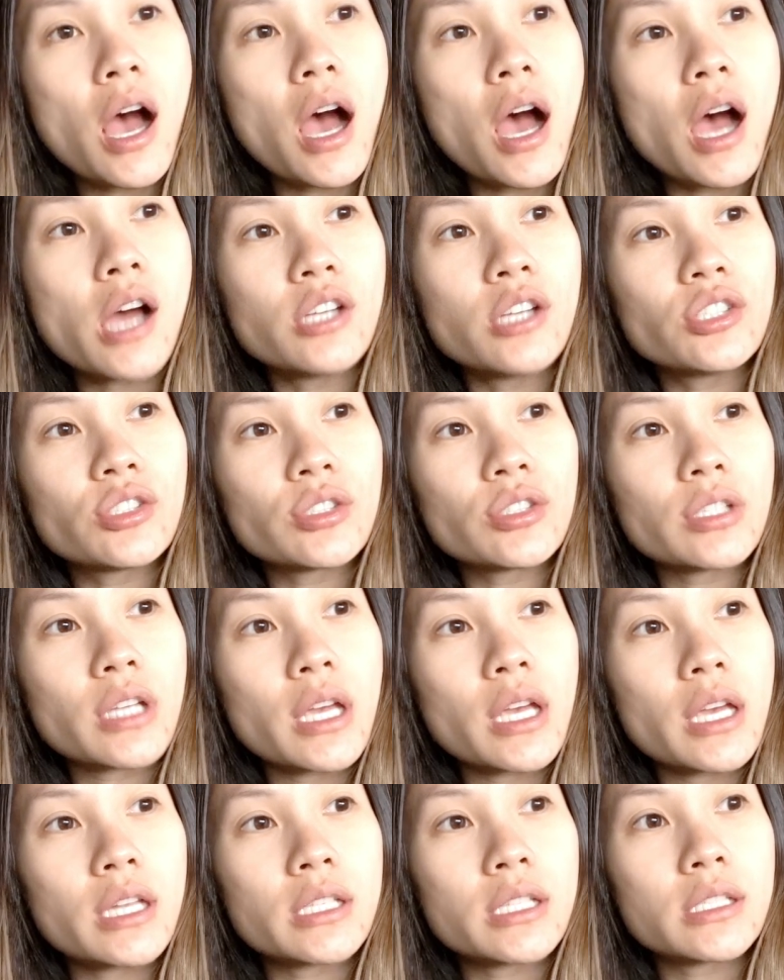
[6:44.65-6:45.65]

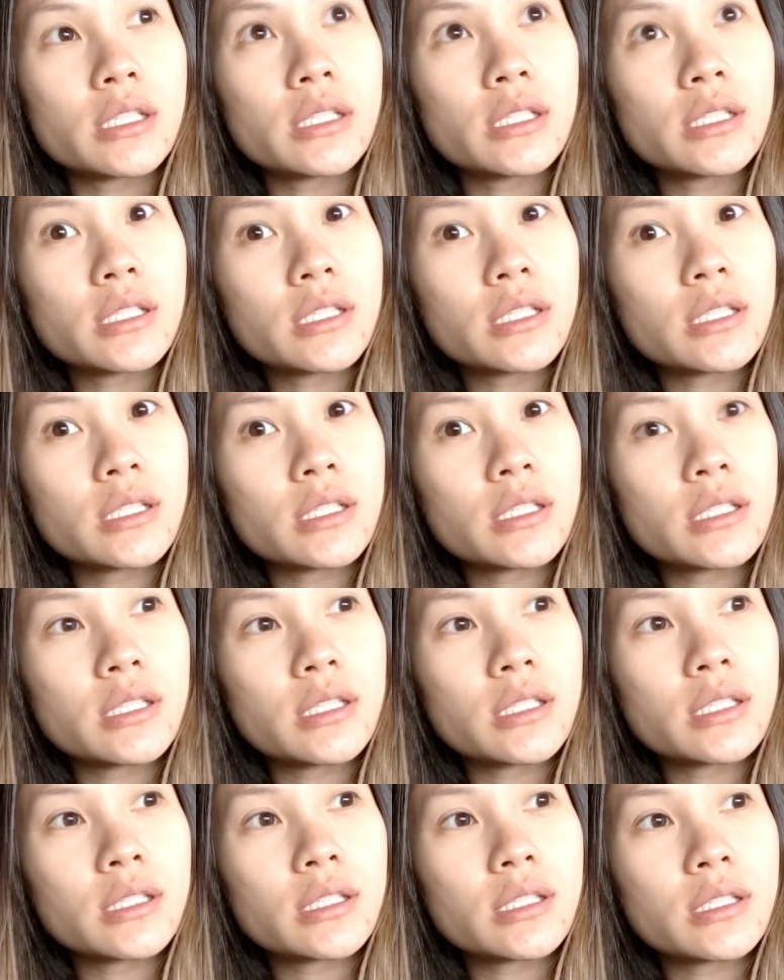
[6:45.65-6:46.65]

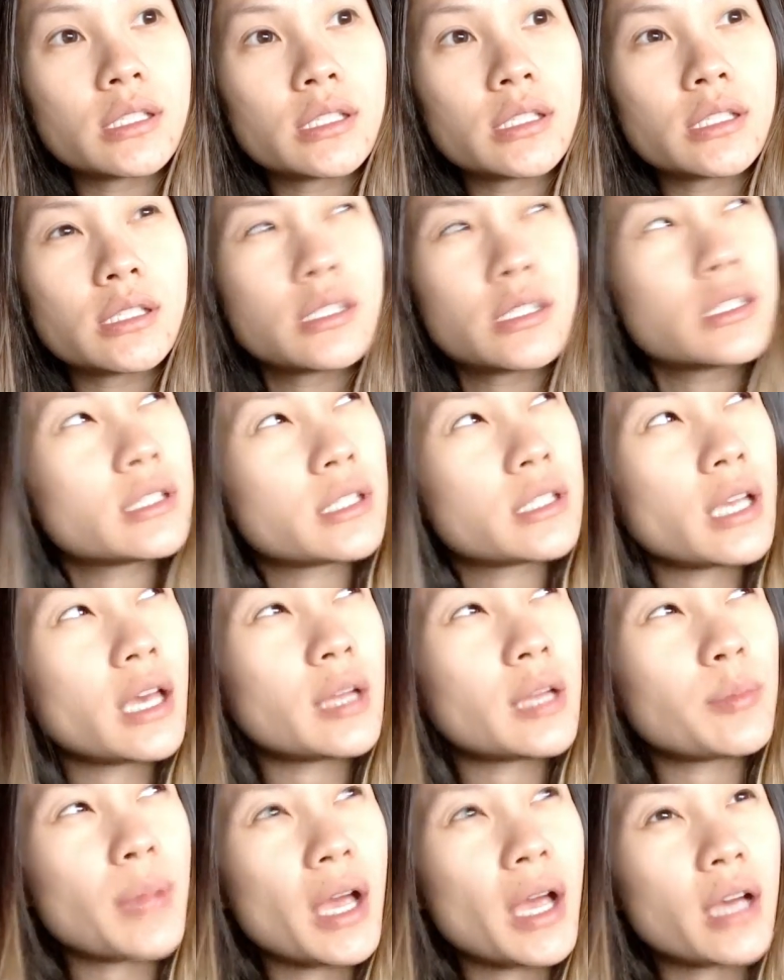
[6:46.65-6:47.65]

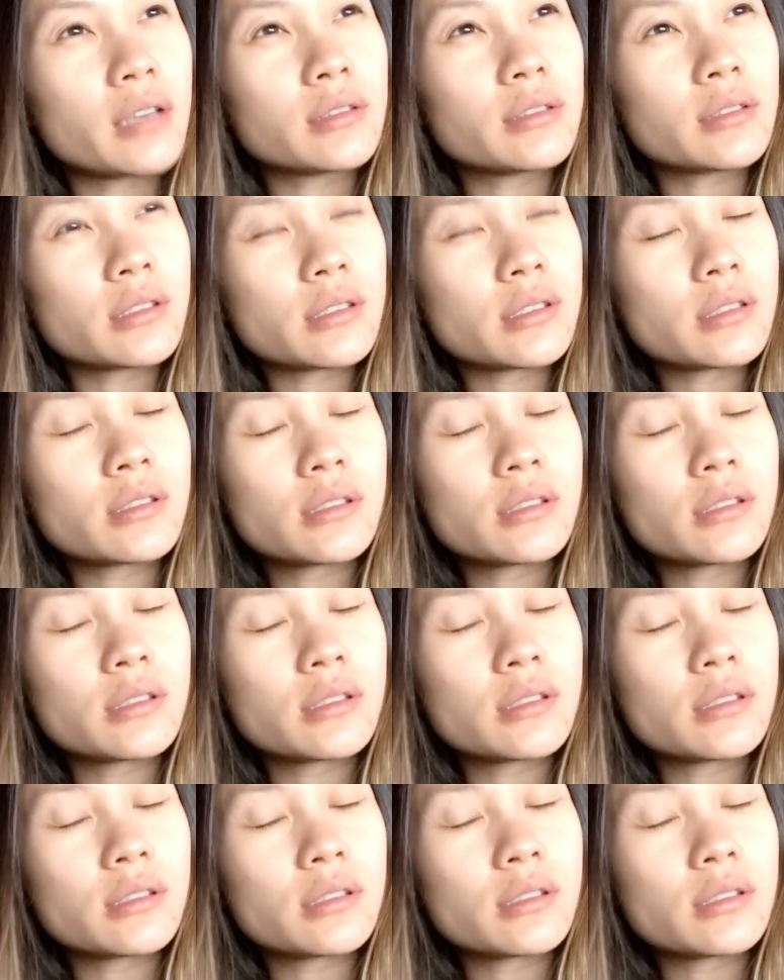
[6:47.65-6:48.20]
110 pounds.